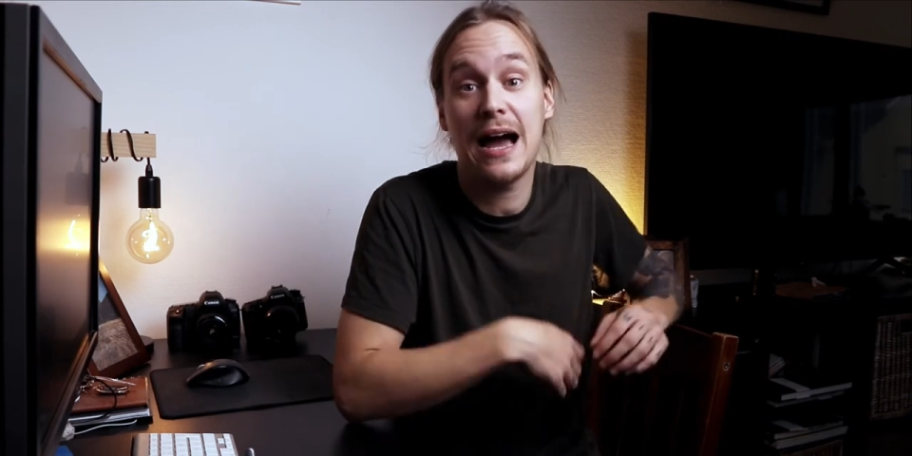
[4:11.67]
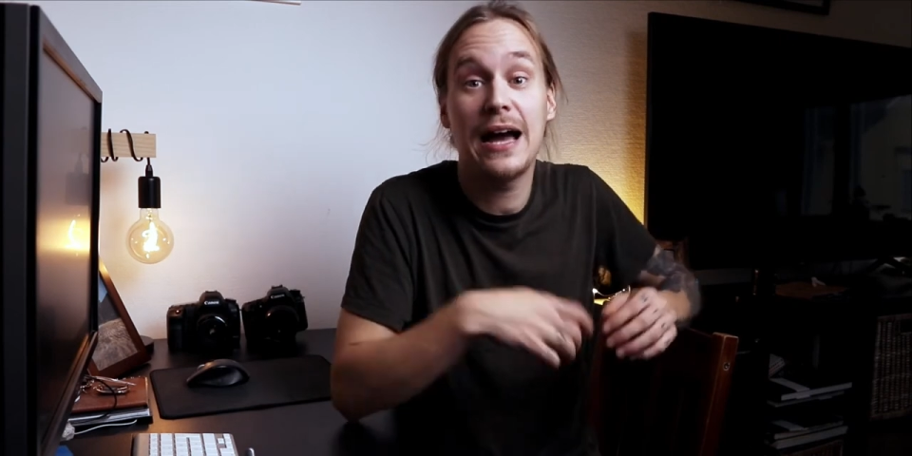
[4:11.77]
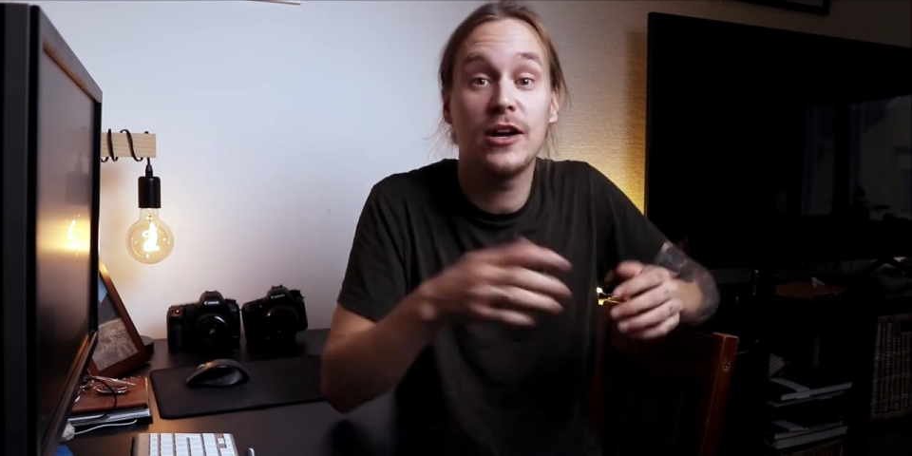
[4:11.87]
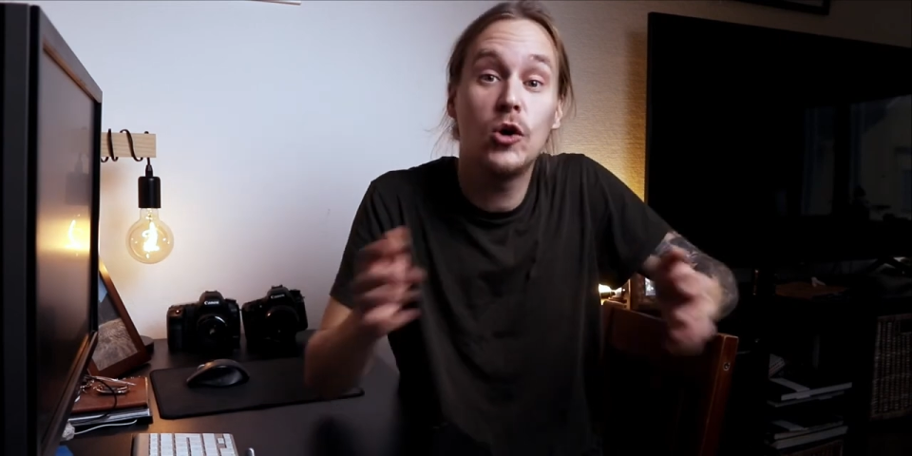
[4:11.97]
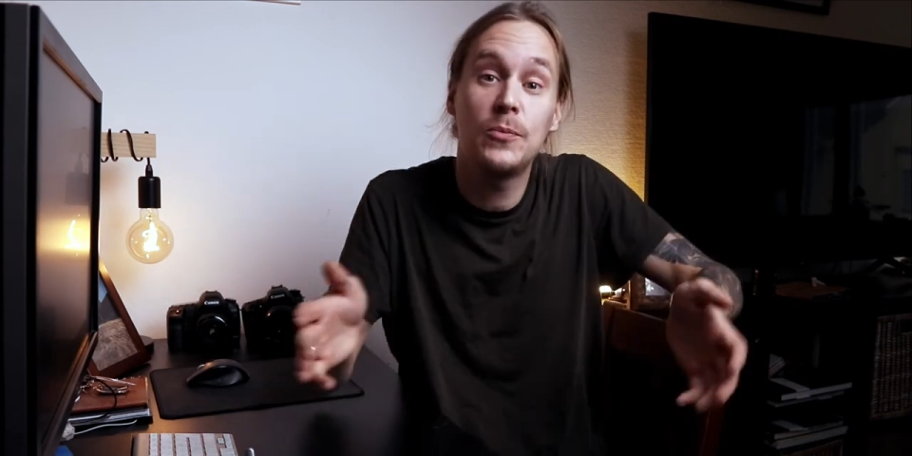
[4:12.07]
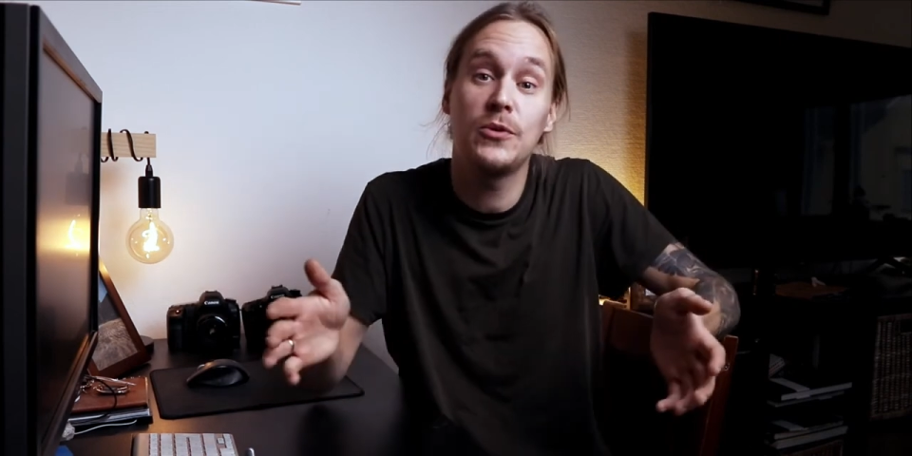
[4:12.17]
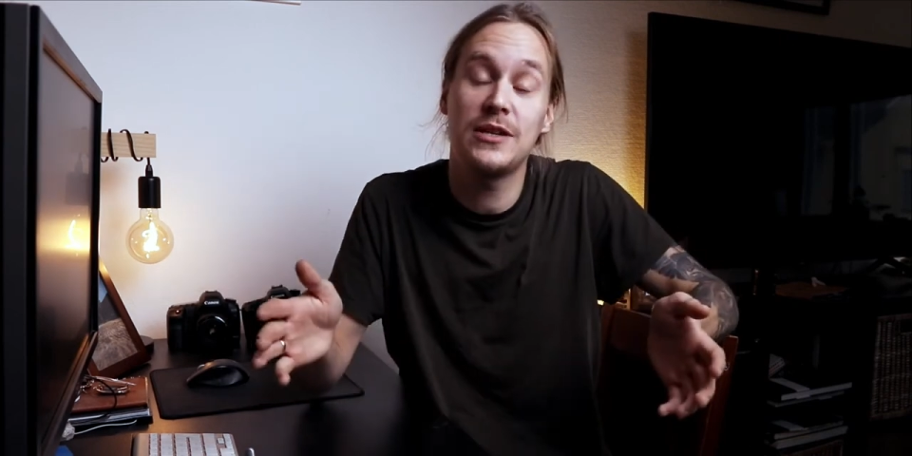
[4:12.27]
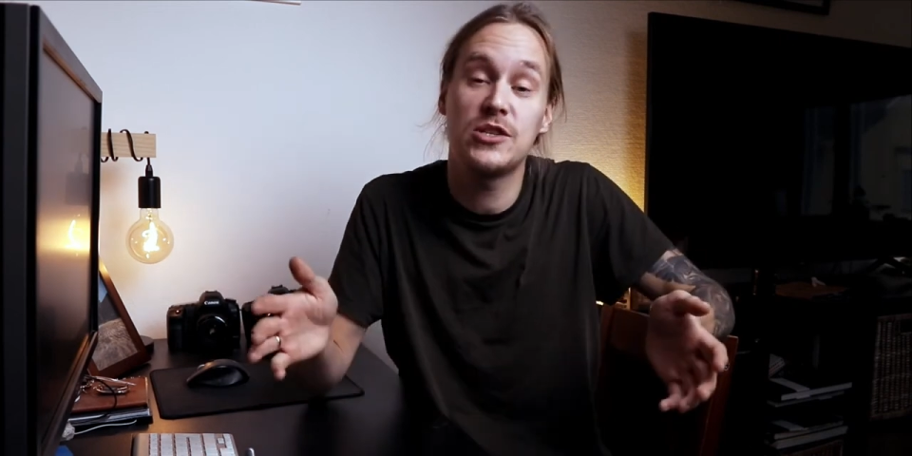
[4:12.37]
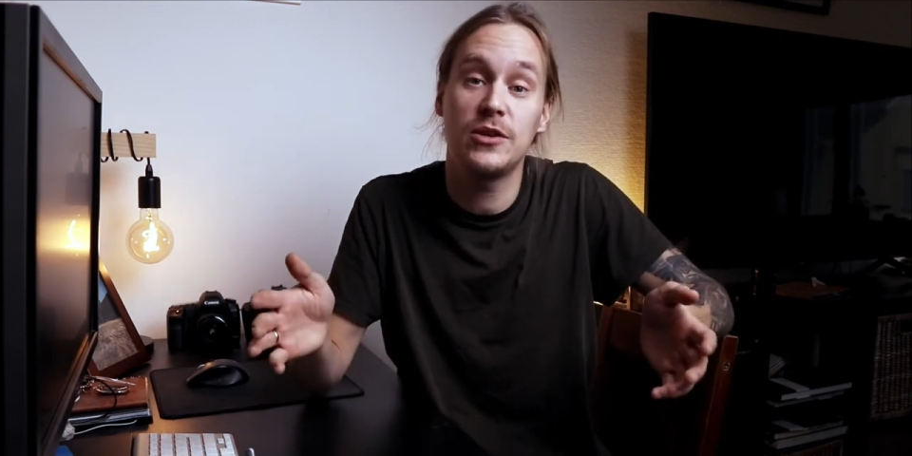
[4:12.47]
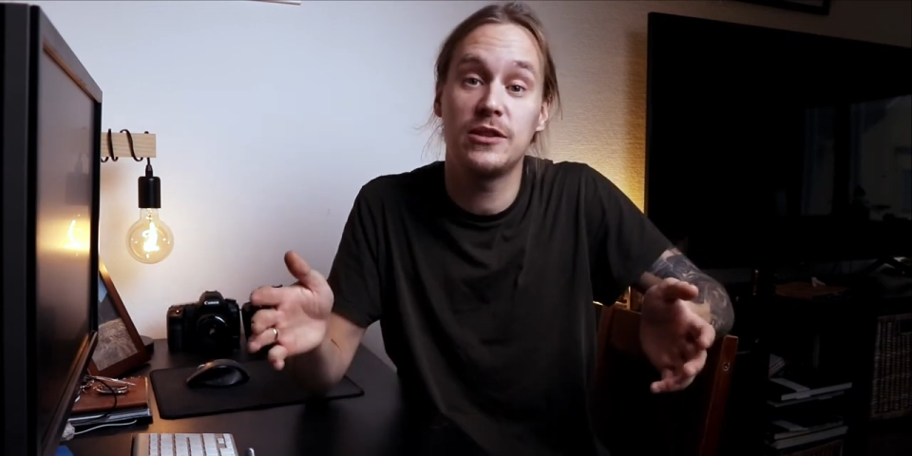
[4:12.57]
I hope you
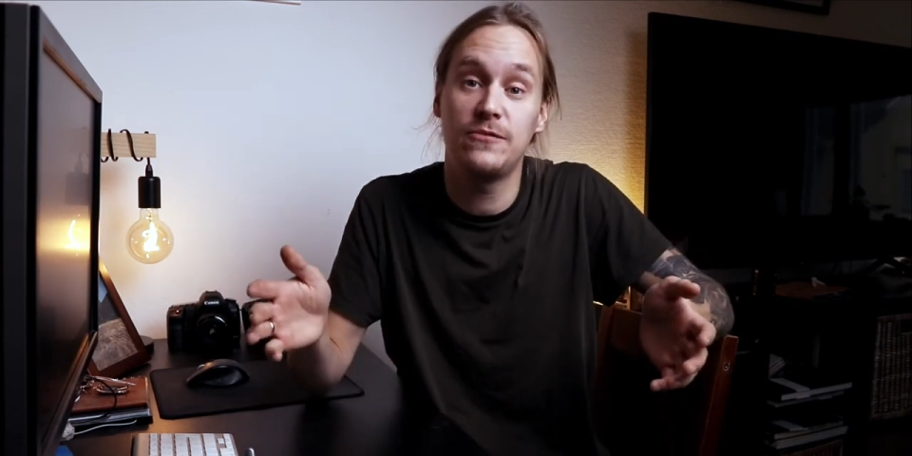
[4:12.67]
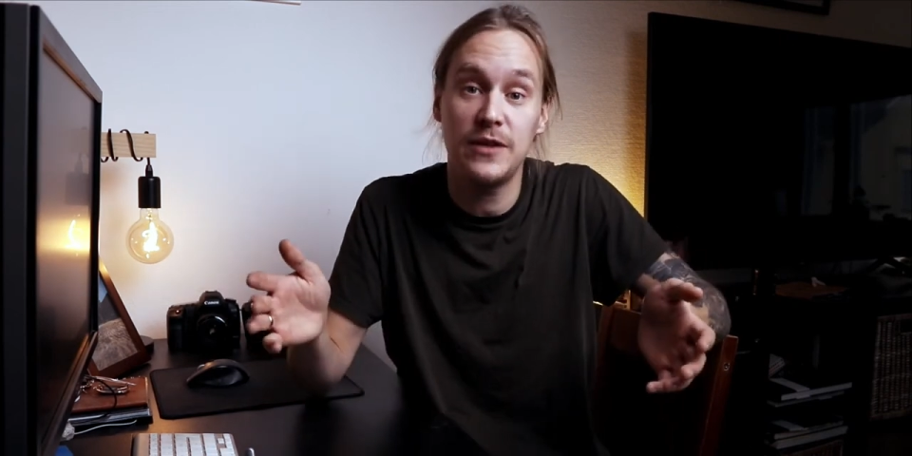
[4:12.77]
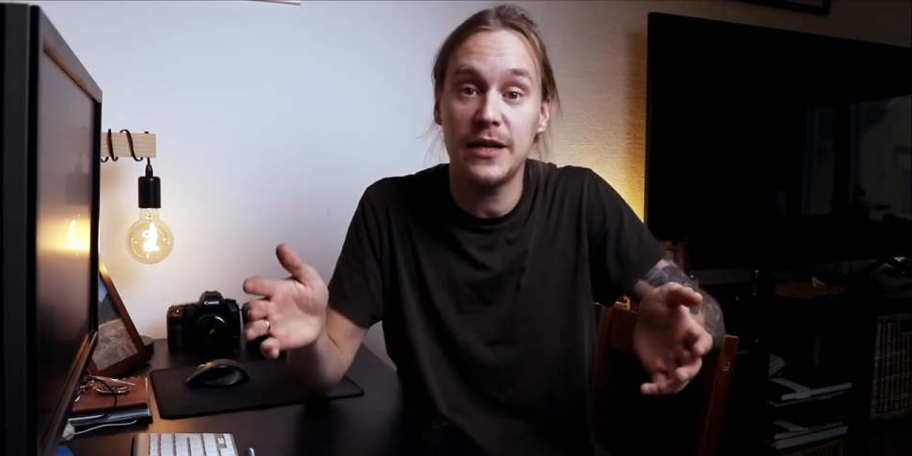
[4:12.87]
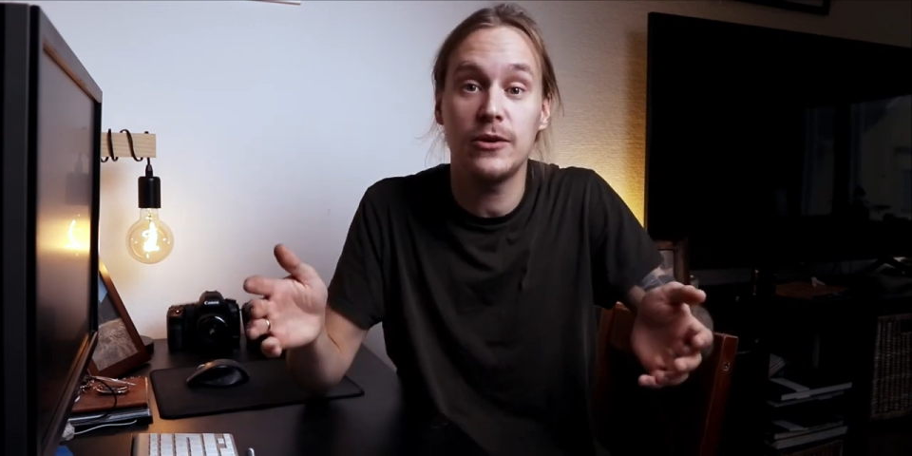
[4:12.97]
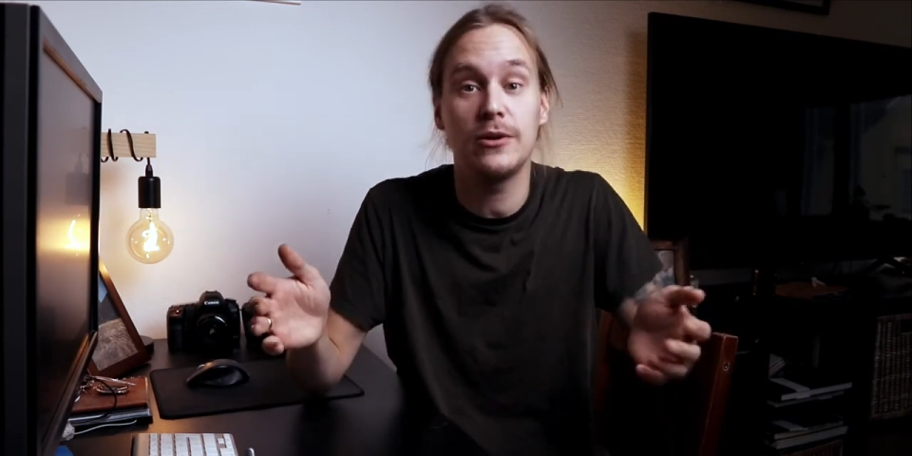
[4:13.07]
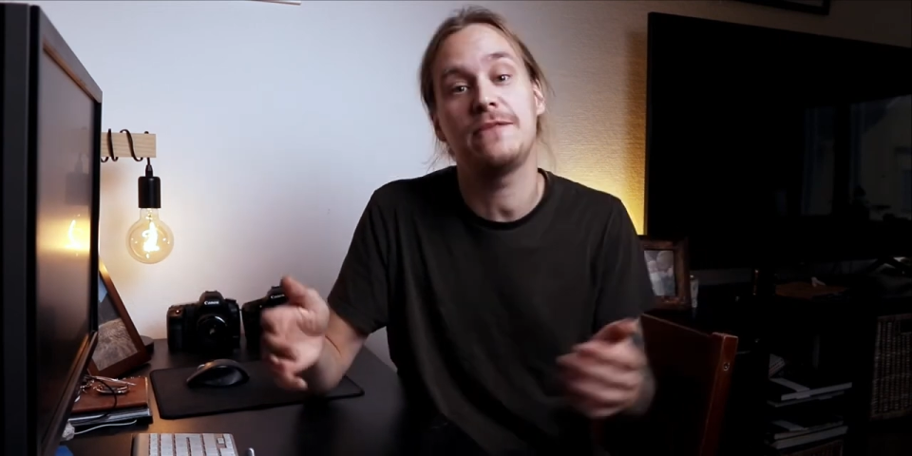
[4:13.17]
enjoyed the video.